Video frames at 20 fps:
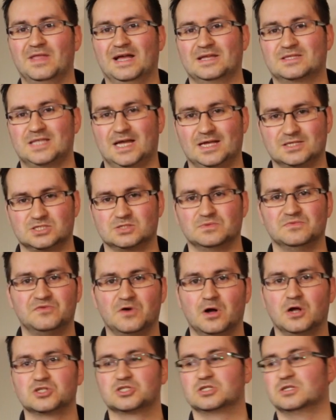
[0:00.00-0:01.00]
that's
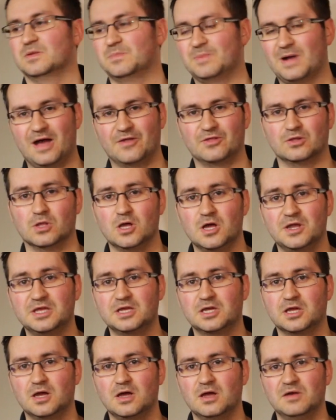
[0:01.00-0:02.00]
unfortunately part of the
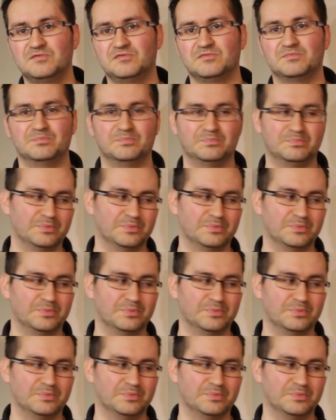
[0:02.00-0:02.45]
learning curve.